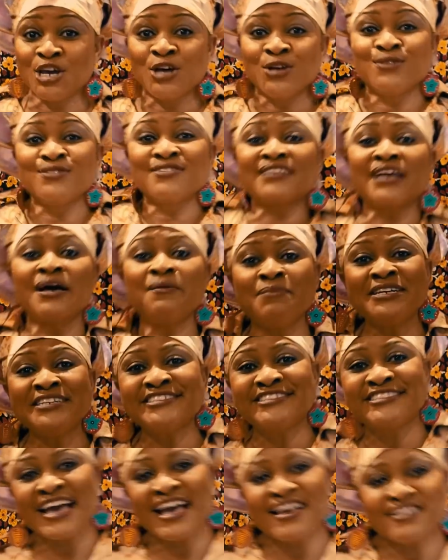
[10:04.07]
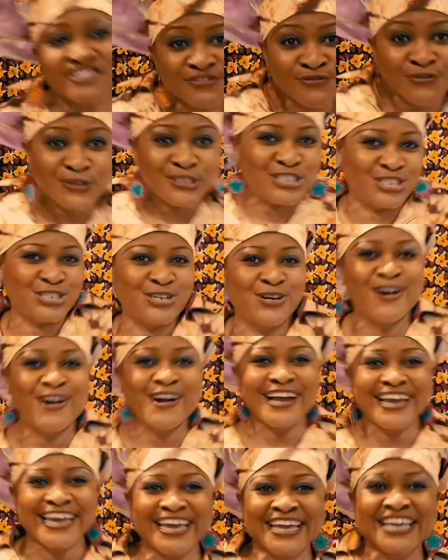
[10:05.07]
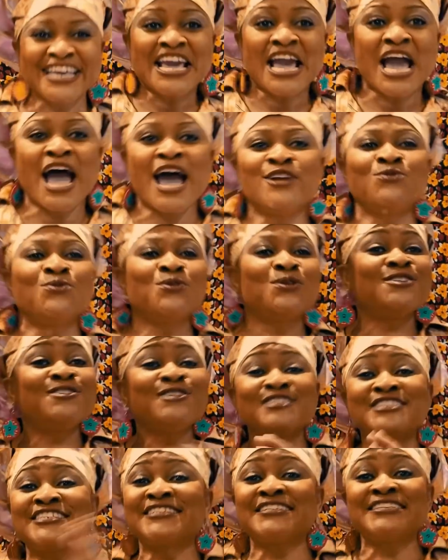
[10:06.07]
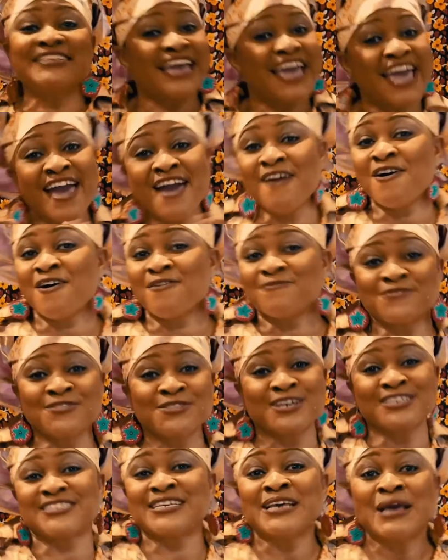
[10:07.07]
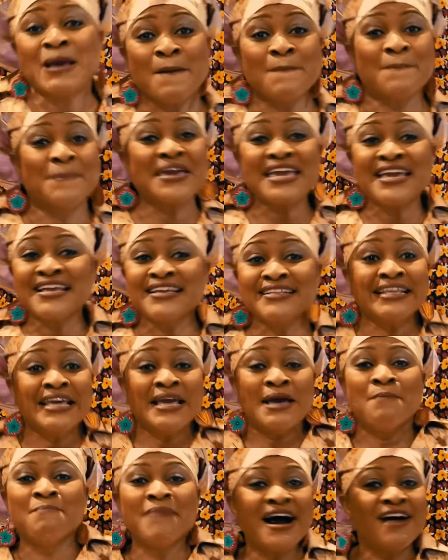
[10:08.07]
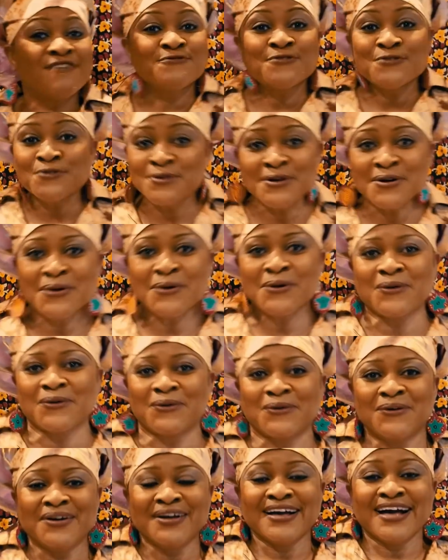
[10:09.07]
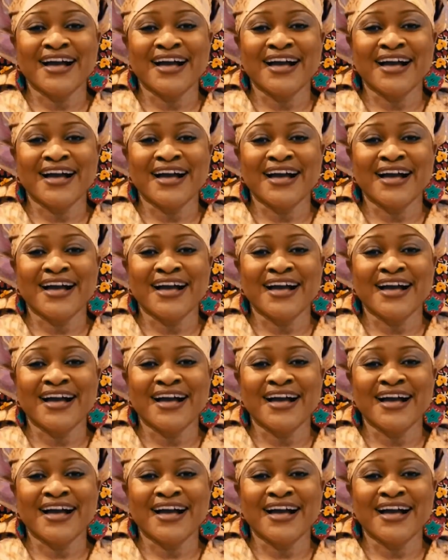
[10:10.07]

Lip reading: Nzambi danced for joy and would not hear of not being Mavungu.